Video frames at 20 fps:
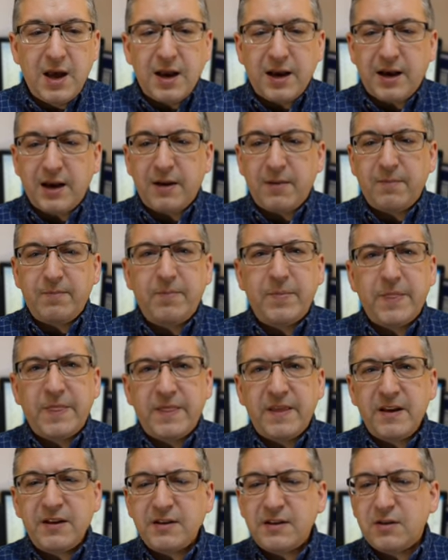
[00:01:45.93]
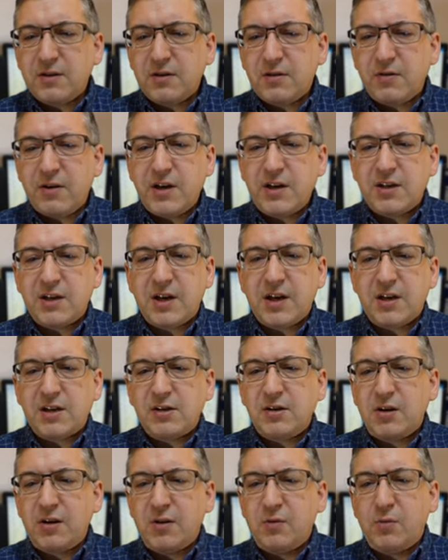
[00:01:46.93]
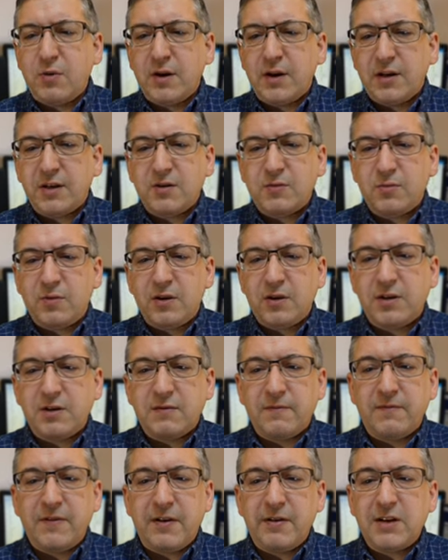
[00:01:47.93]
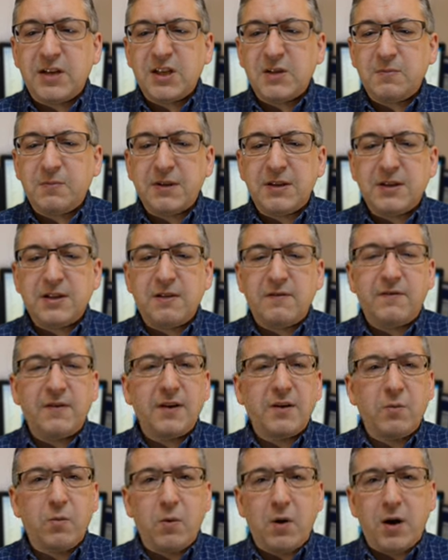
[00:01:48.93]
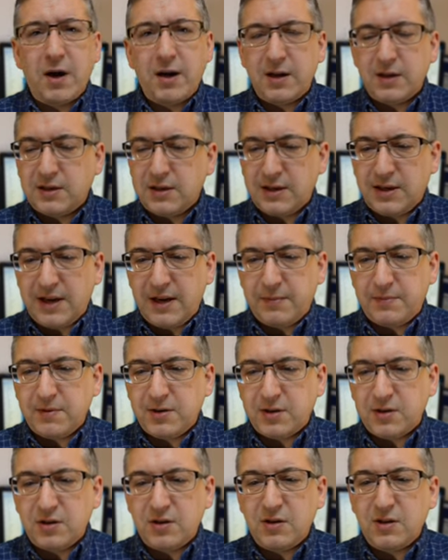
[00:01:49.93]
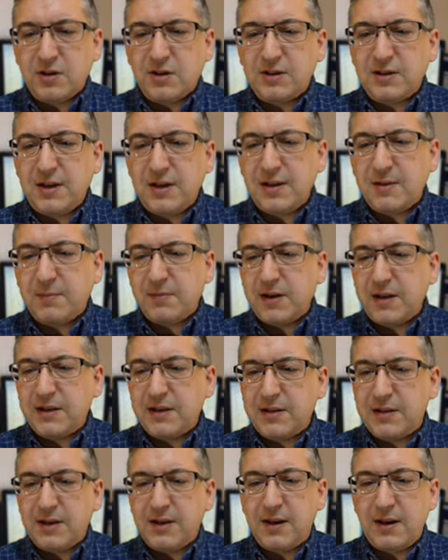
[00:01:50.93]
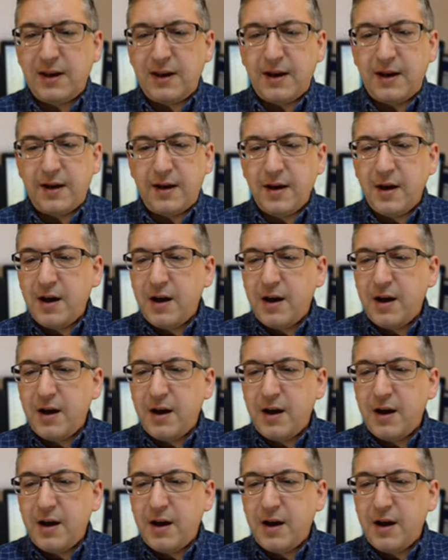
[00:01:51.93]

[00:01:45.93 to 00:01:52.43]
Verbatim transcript: Now, this integration actually only works with some very specific wireless adapters and you can see them listed here.